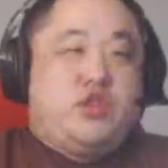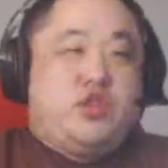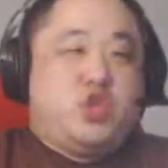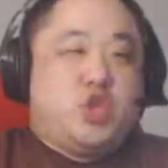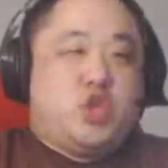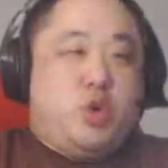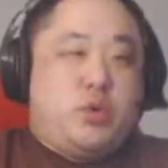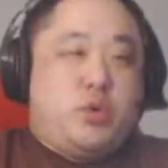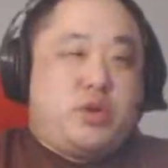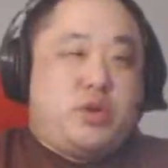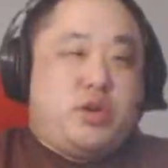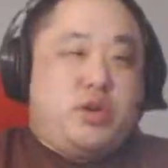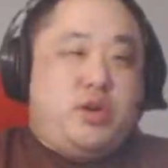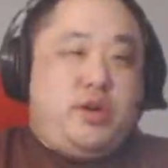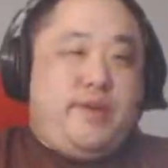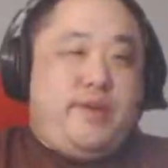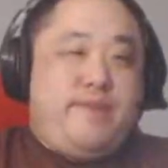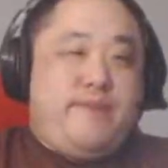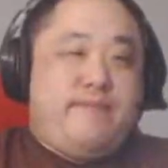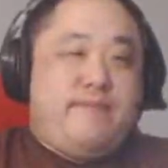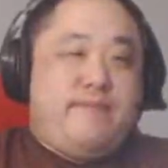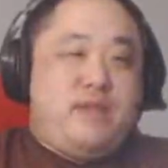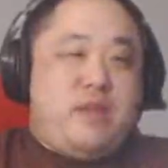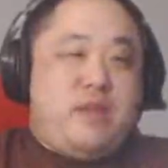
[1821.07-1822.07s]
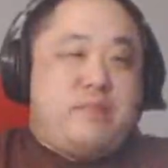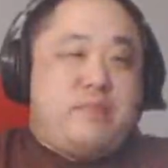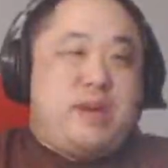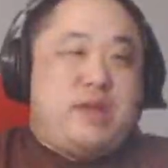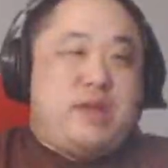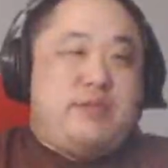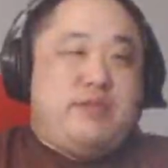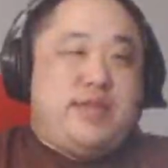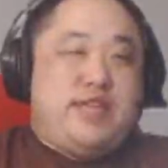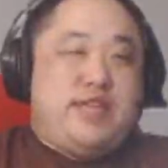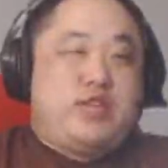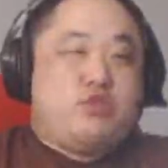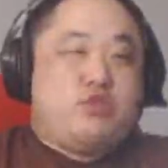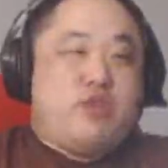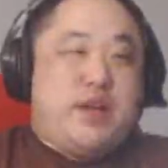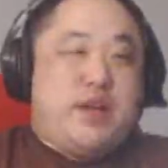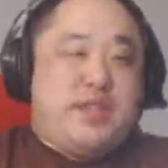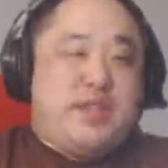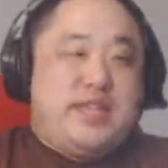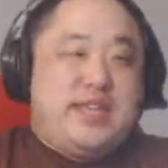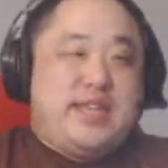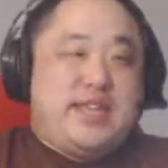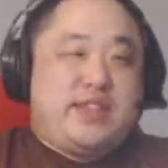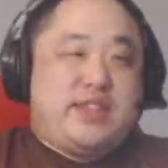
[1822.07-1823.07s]
Joker, apparently he
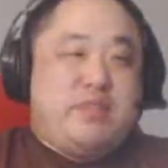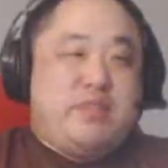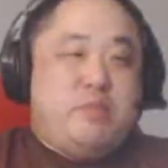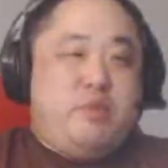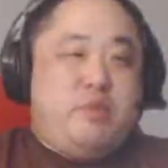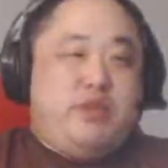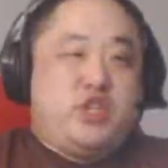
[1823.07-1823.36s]
tried to get the movie